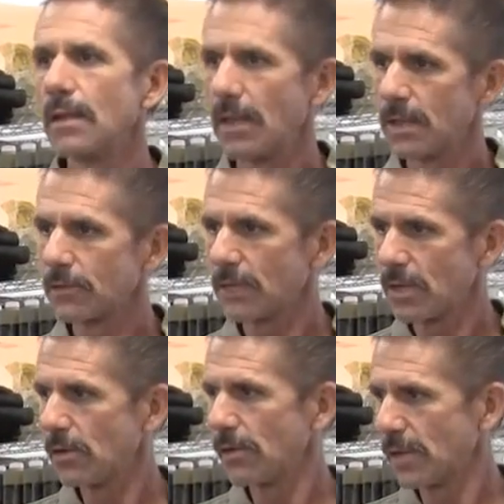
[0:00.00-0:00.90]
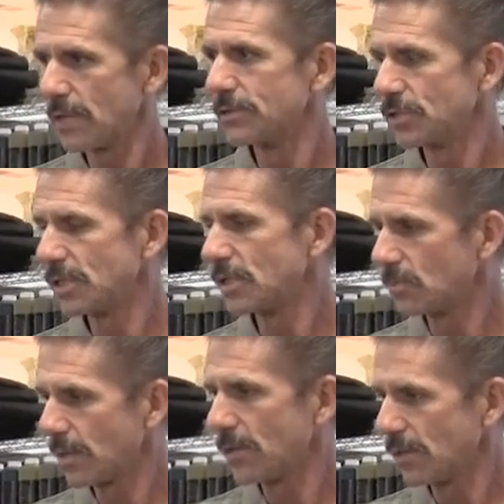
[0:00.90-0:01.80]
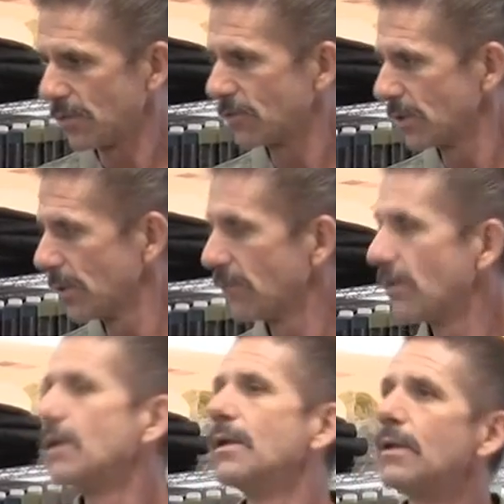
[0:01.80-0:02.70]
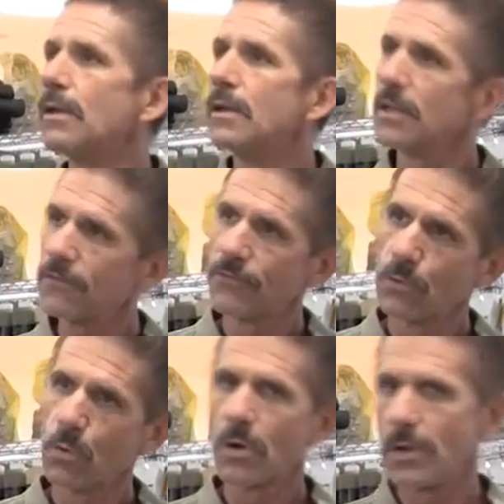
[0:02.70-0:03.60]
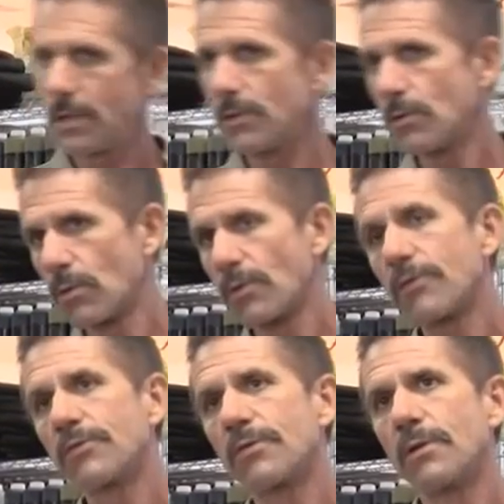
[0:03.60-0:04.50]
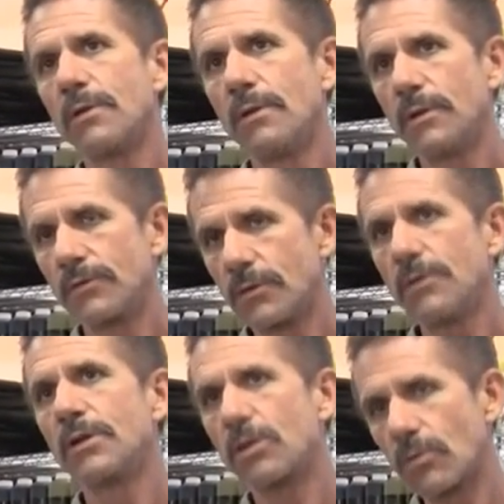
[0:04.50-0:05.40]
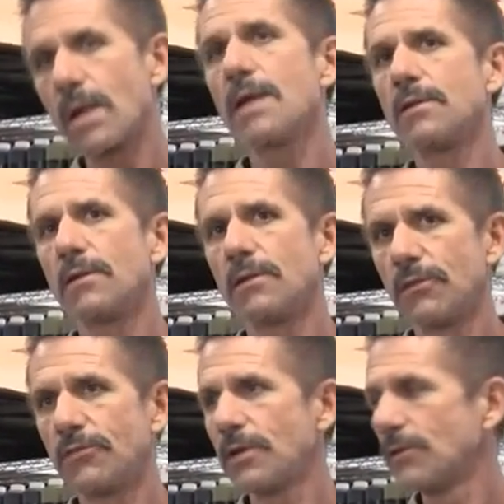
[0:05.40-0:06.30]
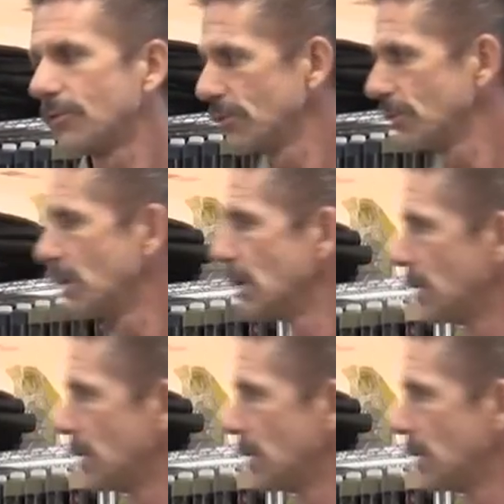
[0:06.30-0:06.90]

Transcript: and create all the energy that the plant needs to live. If you are indoors it's good to create the CO2.